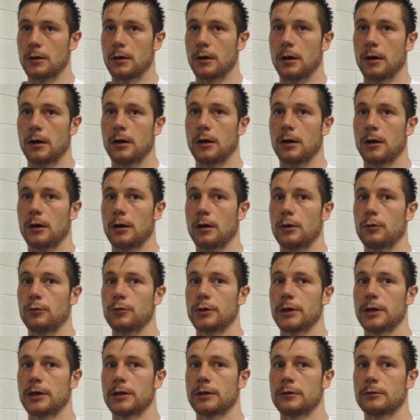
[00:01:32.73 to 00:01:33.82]
now? Uh,
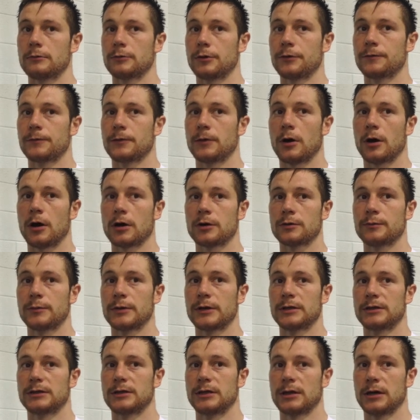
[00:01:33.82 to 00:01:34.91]
we, we've talked,
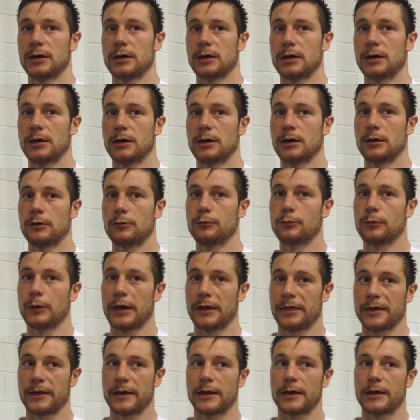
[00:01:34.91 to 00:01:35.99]
but uh, I
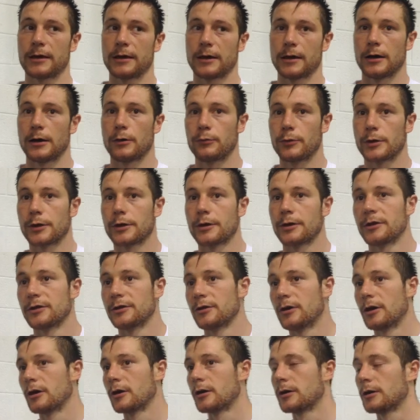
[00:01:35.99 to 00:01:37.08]
think uh, we're going to
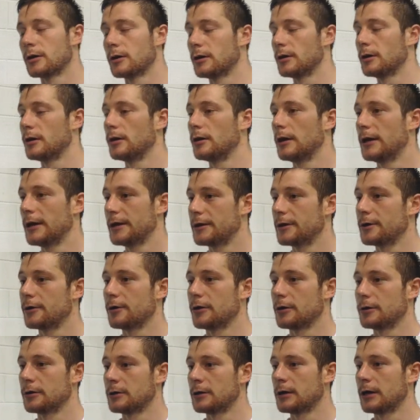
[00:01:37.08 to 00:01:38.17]
talk uh, later
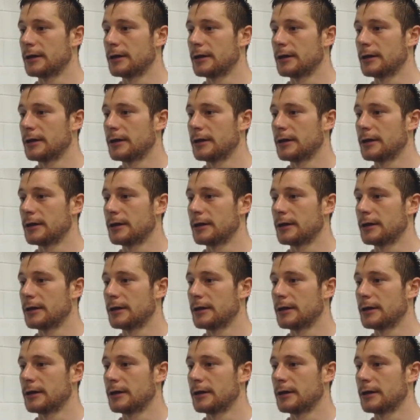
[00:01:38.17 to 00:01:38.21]
on.